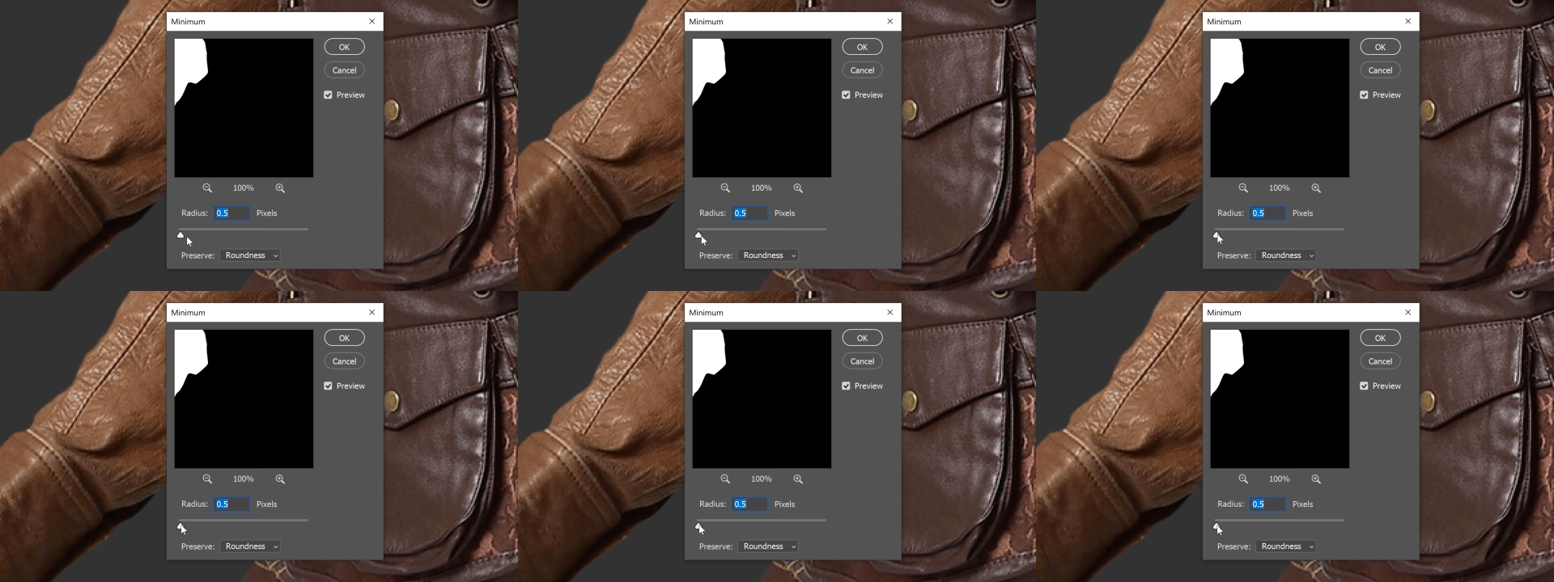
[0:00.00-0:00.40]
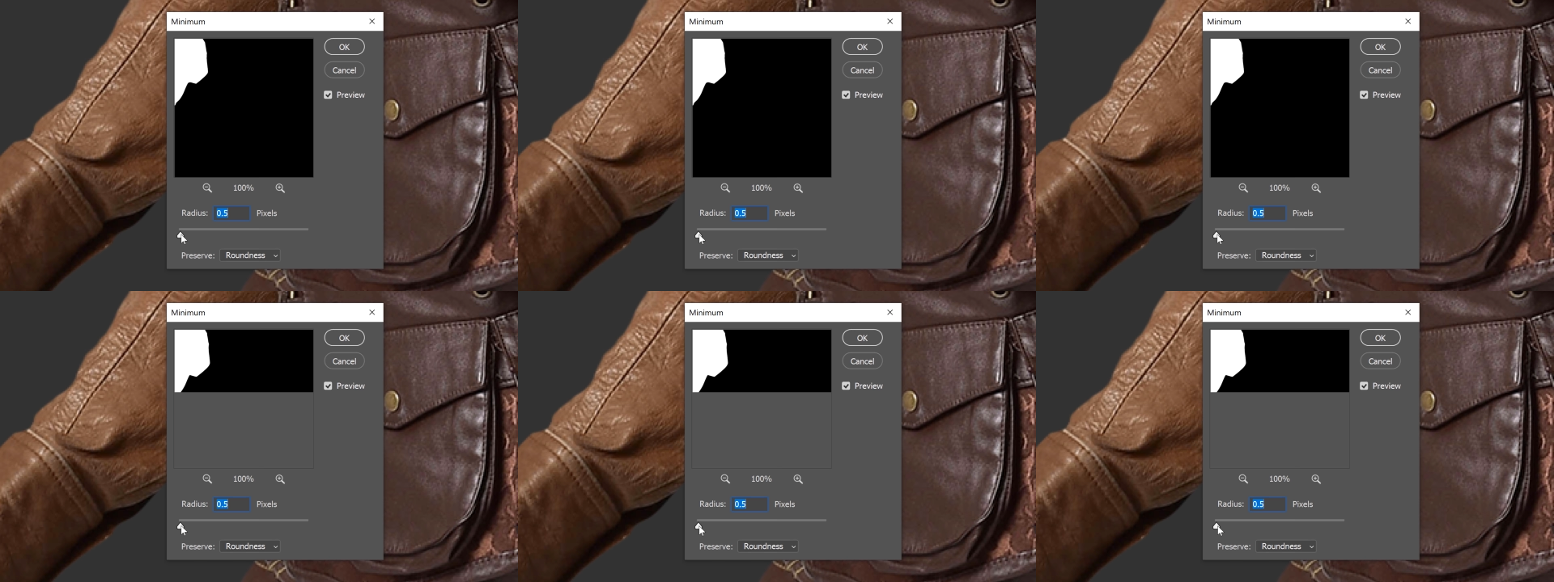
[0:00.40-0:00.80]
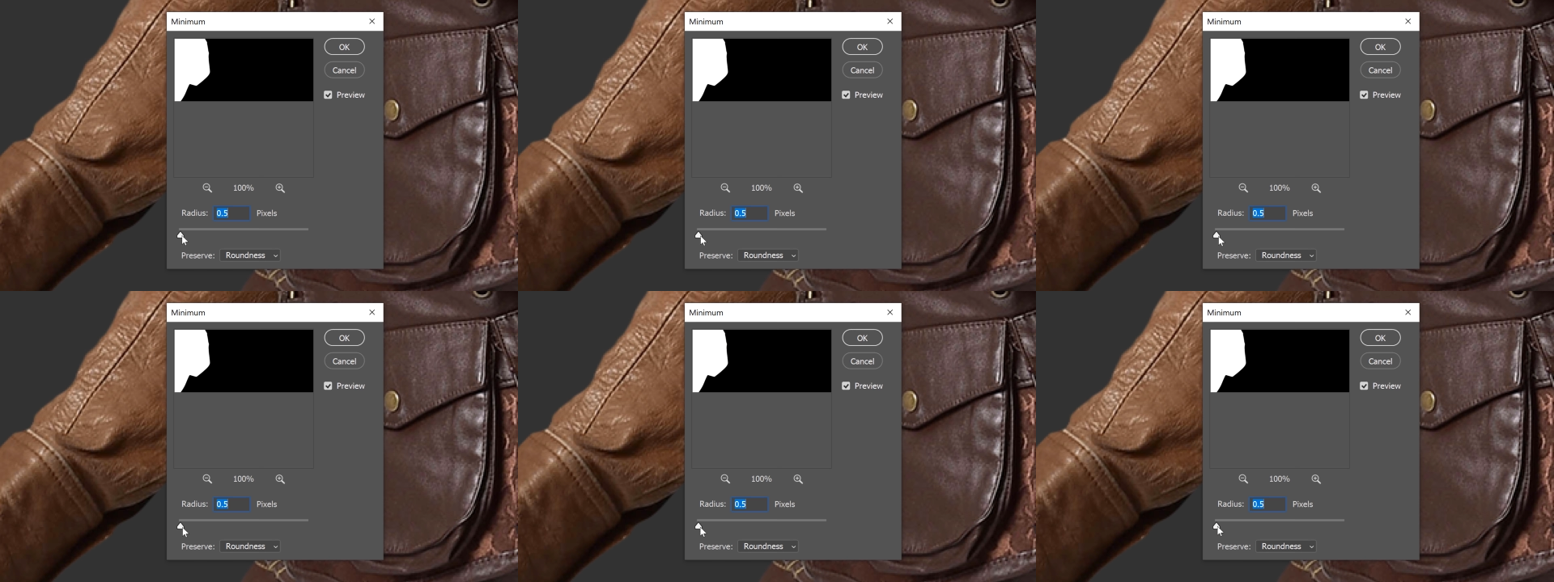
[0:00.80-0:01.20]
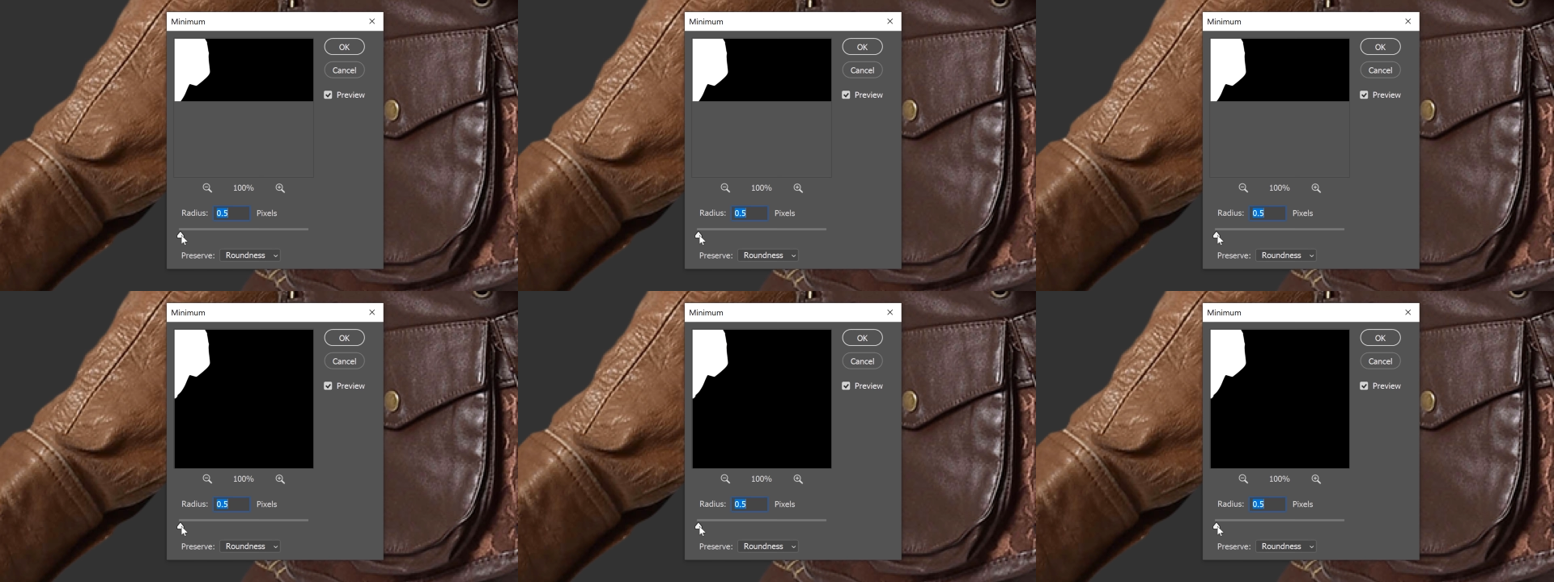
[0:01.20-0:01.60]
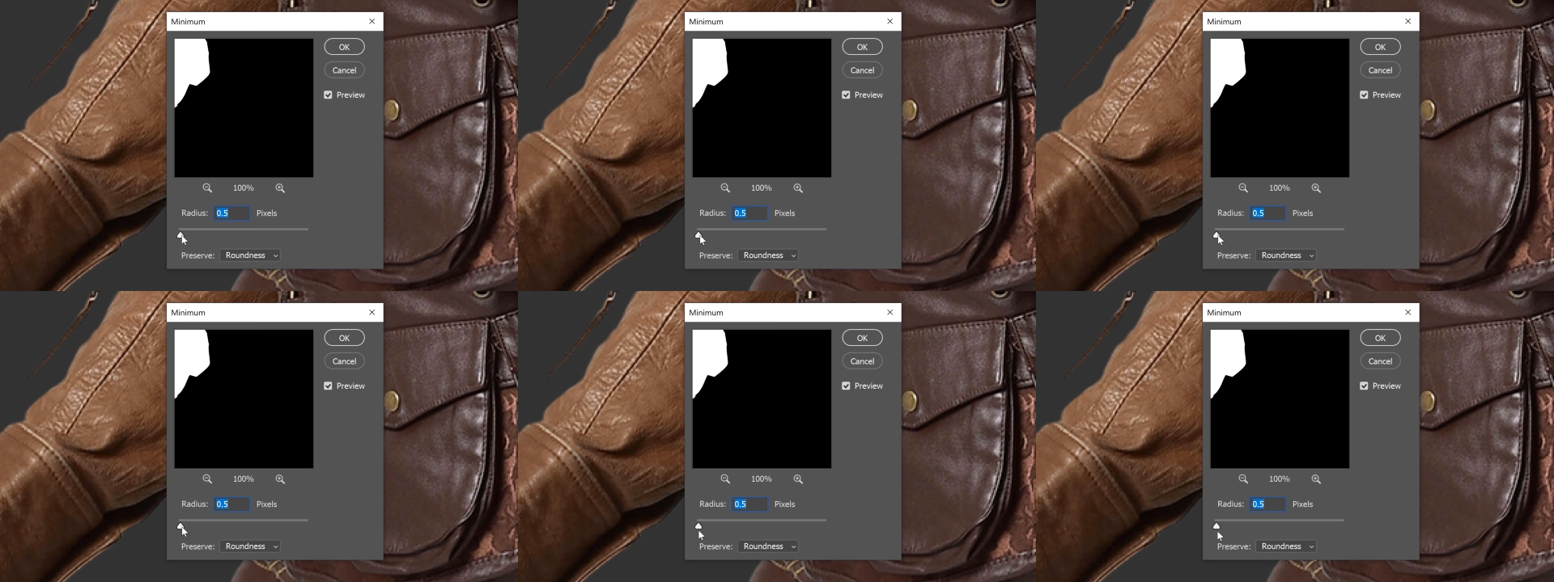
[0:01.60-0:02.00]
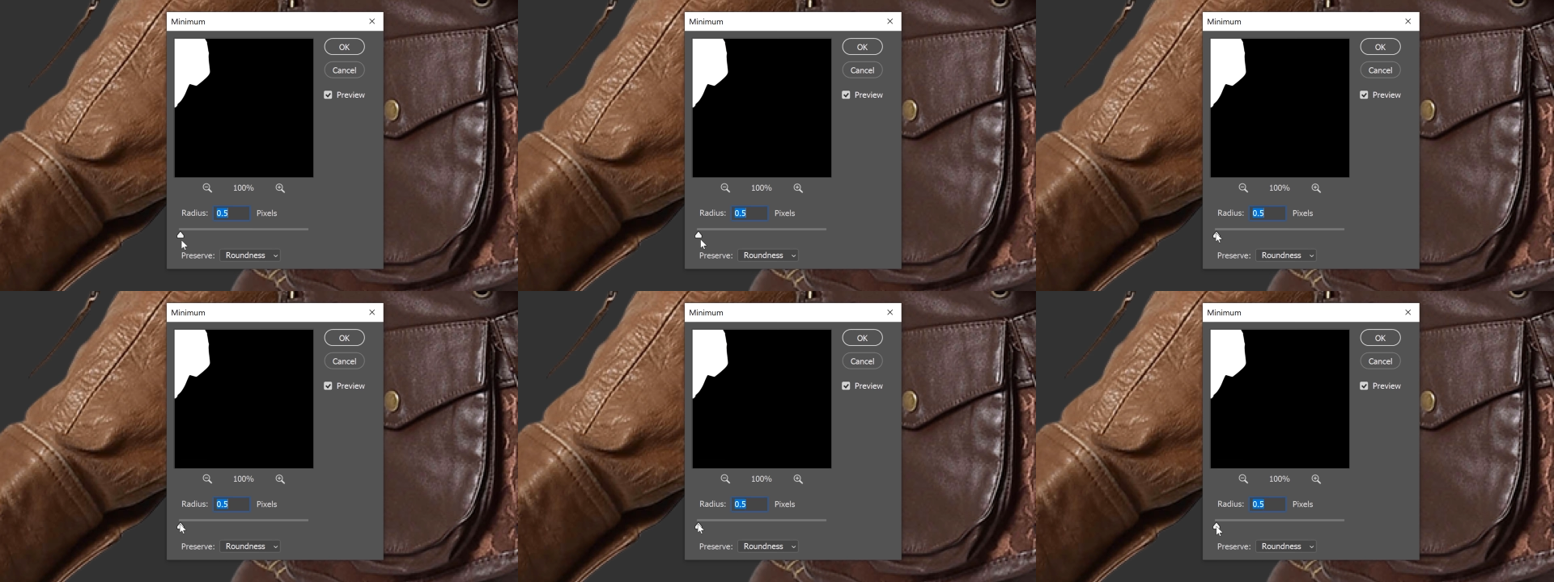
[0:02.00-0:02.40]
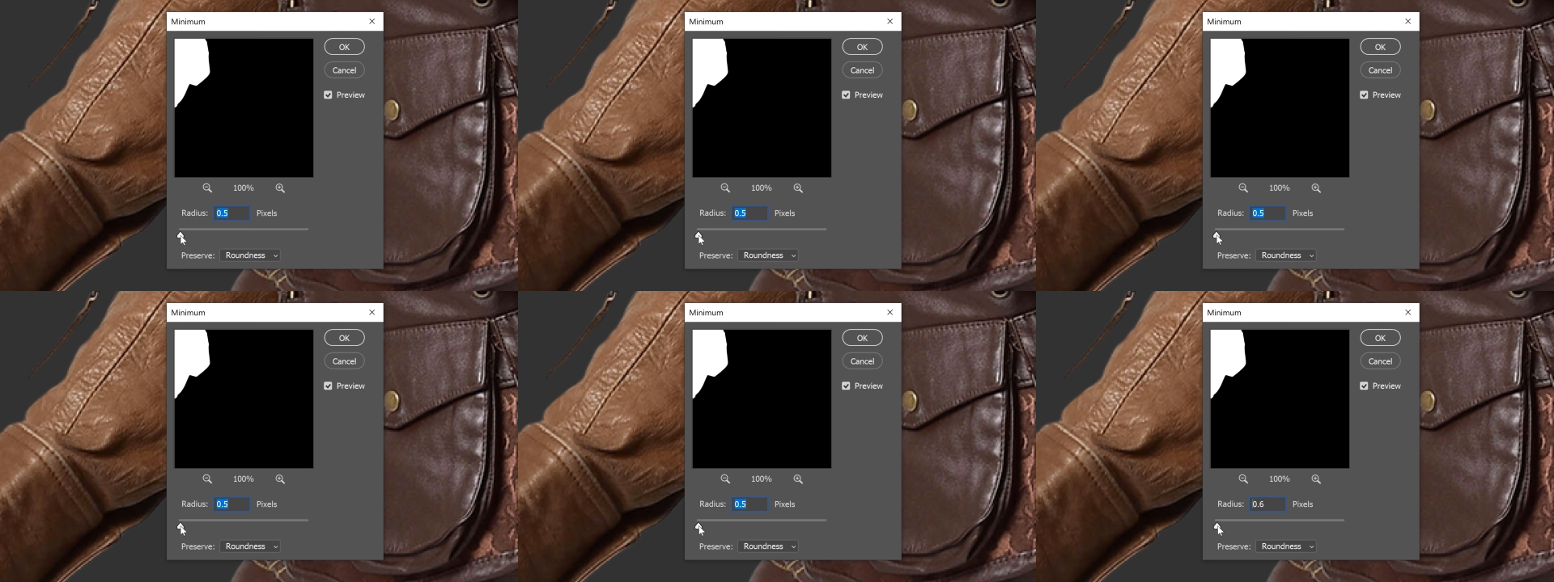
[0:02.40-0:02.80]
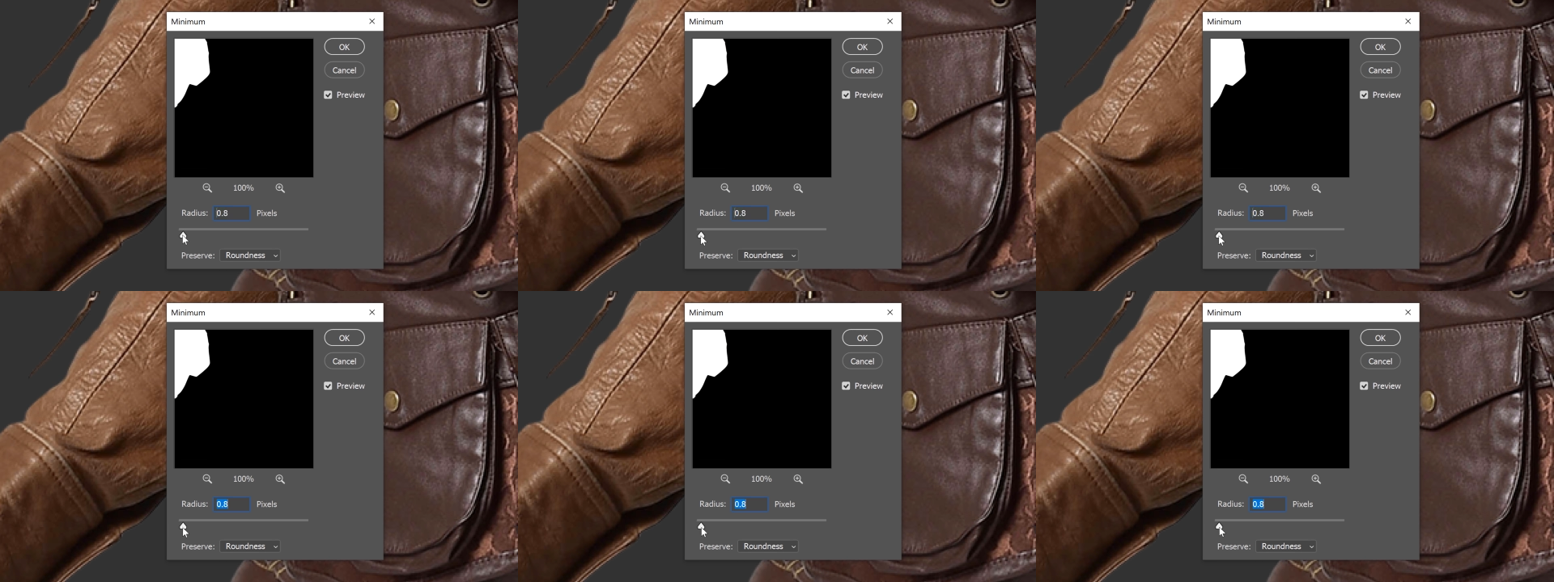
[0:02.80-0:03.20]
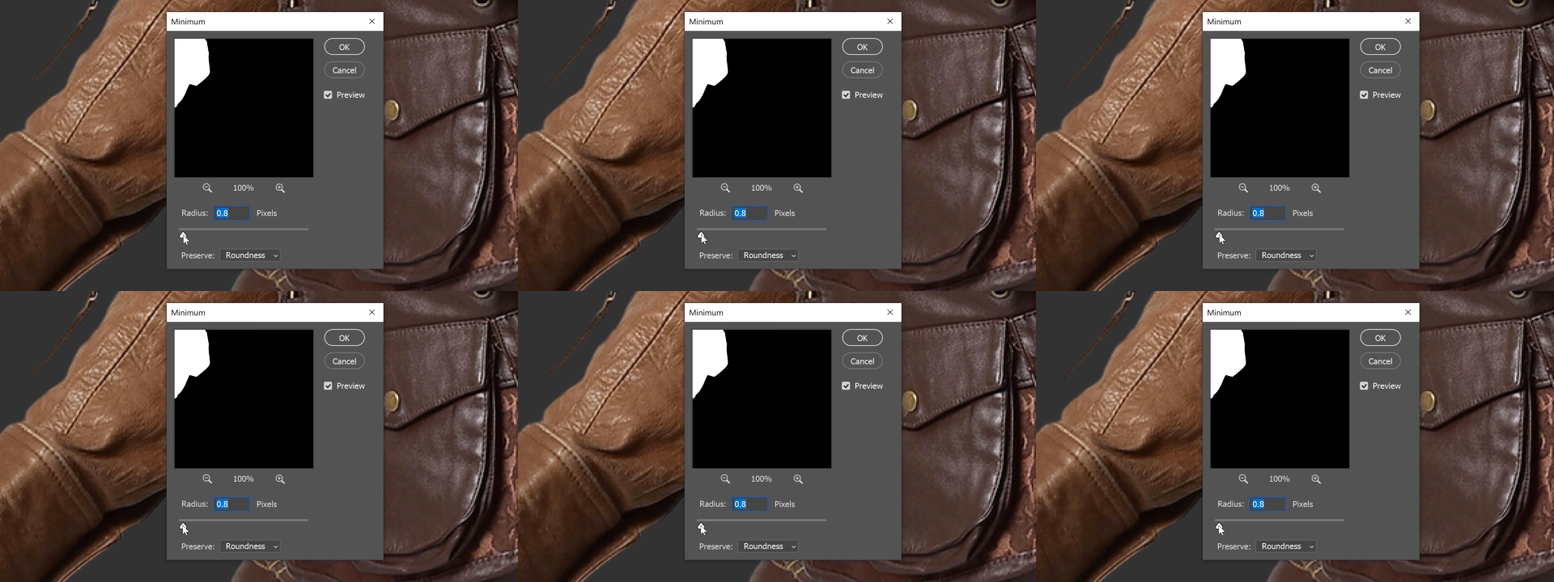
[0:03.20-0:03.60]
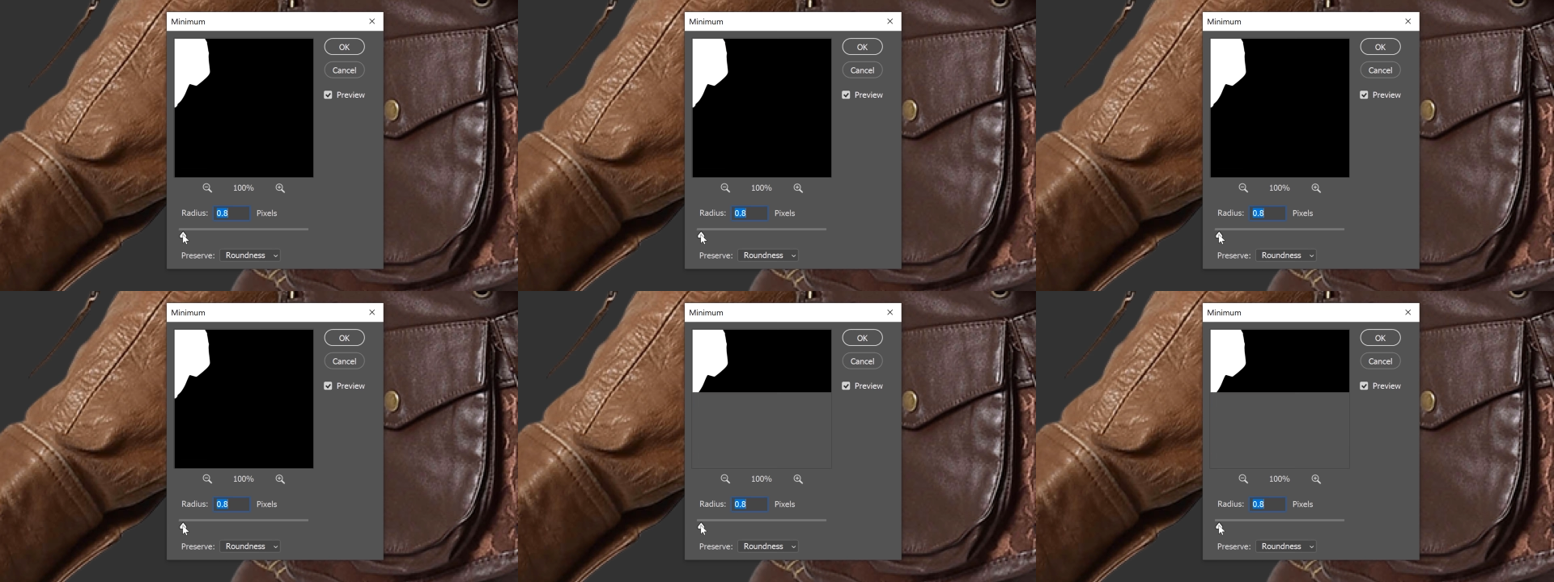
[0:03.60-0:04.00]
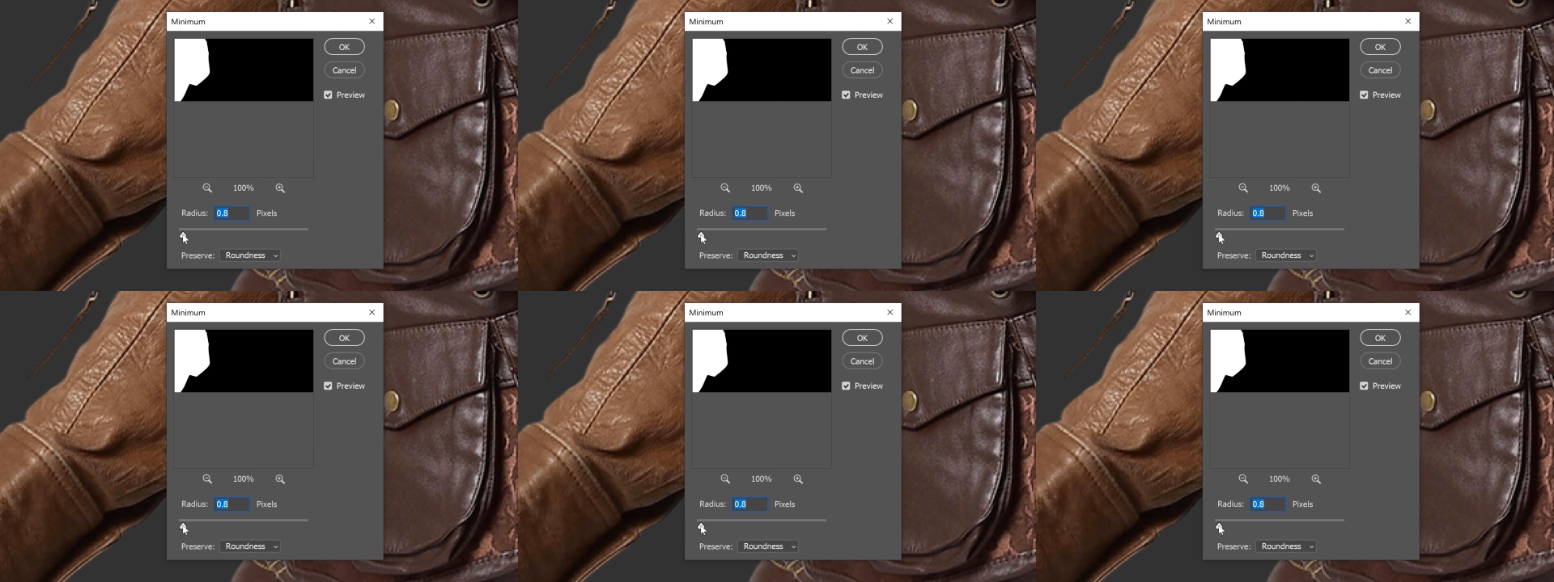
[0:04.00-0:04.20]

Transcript: Nobody's mouth can be seen.